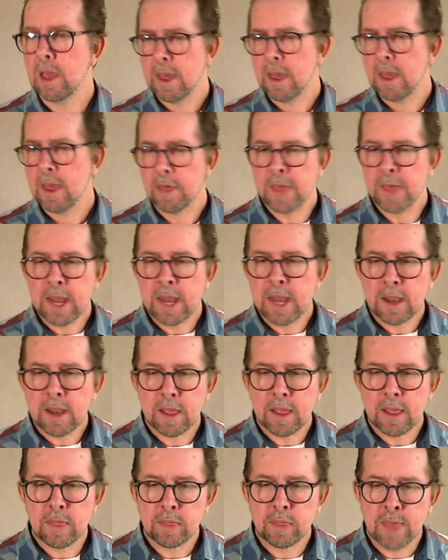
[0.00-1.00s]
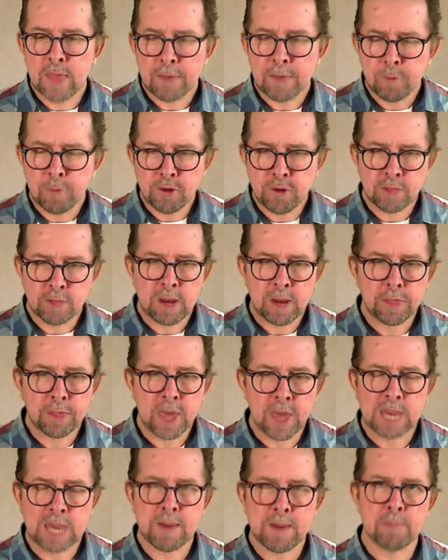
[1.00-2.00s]
then that forces me to
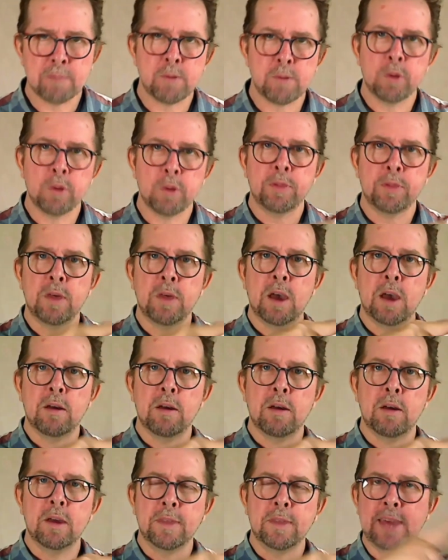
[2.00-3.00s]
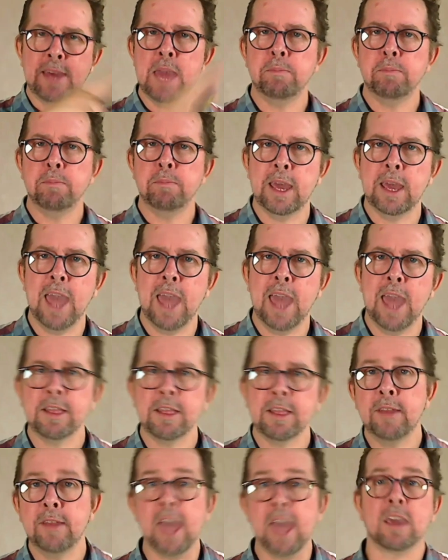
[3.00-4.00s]
think about both the gameplay and
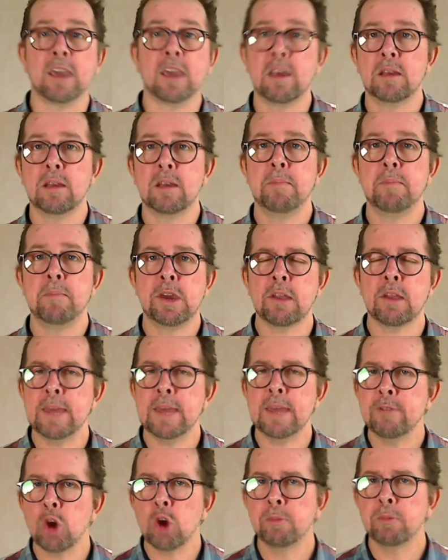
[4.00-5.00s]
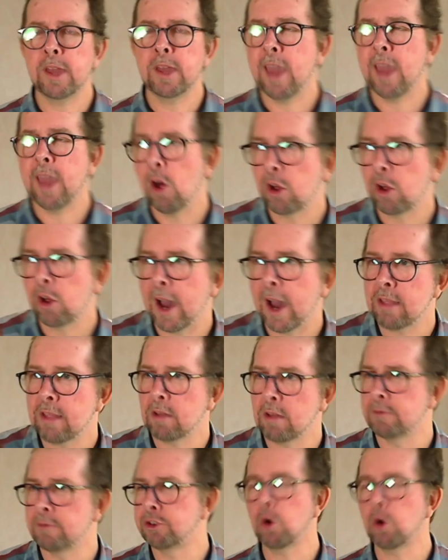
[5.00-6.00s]
the tech. Because even though I'm taking all kinds
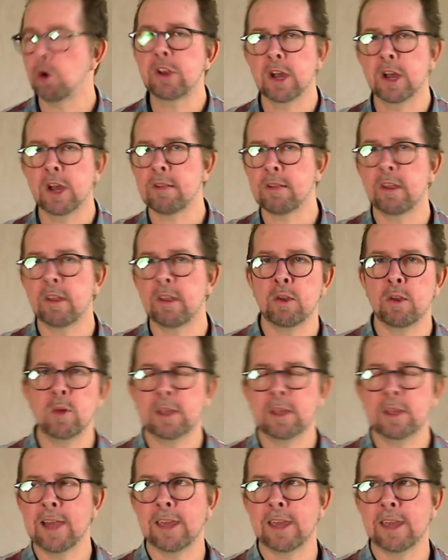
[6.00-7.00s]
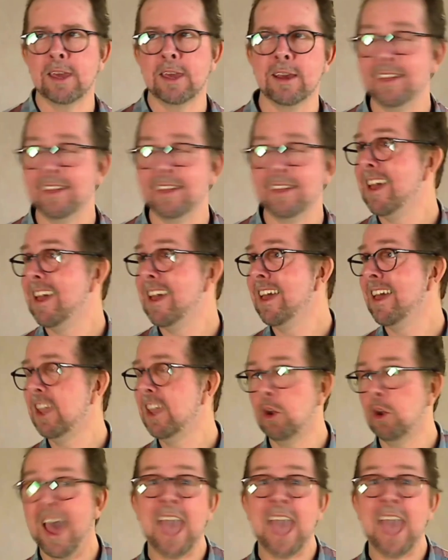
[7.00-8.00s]
of shortcuts and doing like,
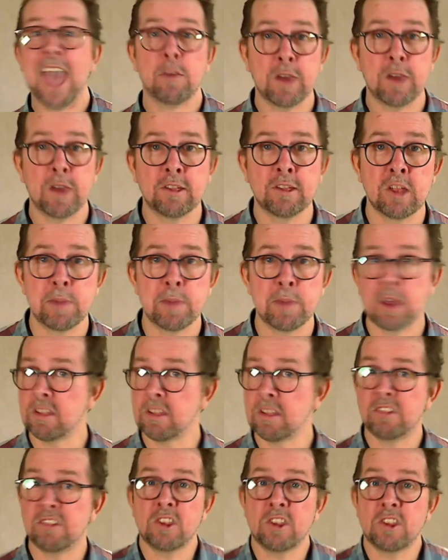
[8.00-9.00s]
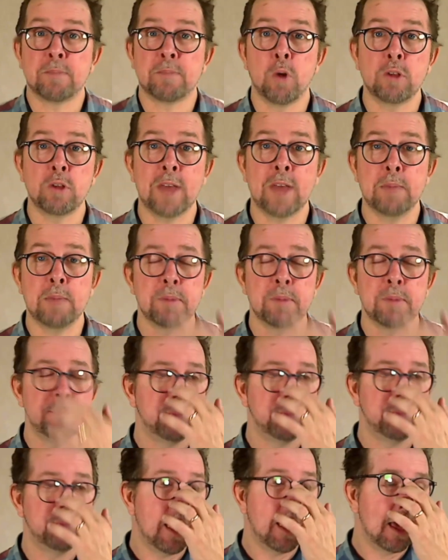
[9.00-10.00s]
hack fixes because it's just a prototype,
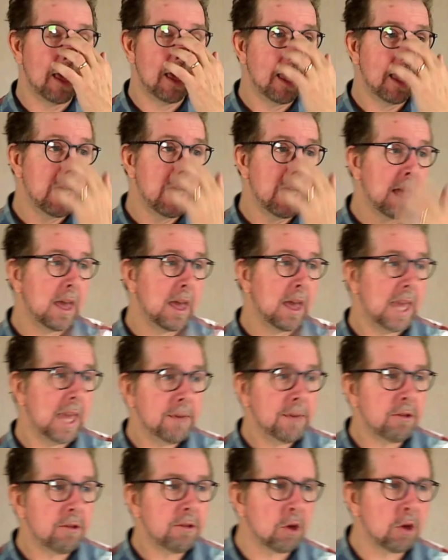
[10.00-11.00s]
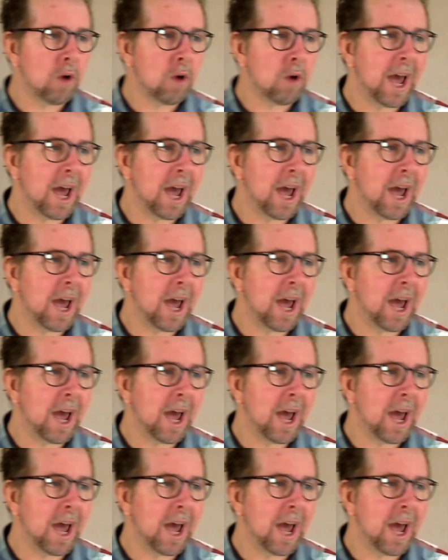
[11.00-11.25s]
even so, I